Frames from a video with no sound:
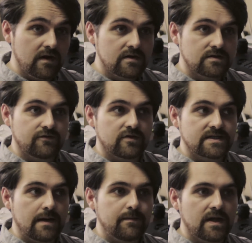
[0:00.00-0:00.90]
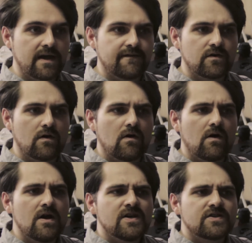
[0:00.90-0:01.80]
So for example, if
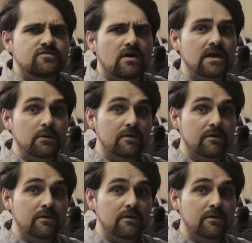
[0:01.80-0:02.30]
you're struggling